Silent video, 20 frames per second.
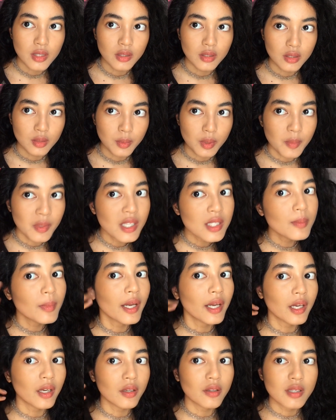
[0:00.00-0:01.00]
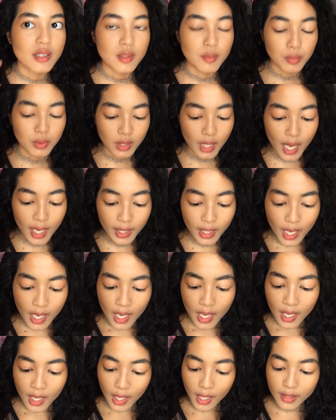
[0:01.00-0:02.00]
little bit because my hair is black
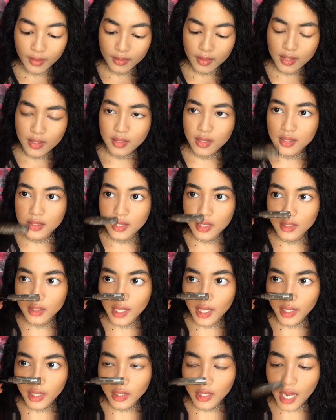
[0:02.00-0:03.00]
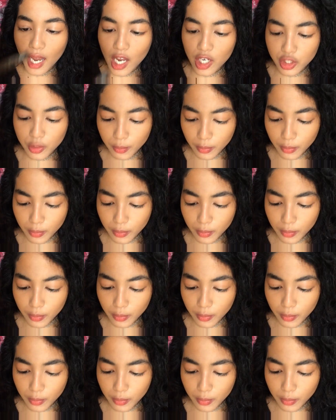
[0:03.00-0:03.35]
and this is in like an ash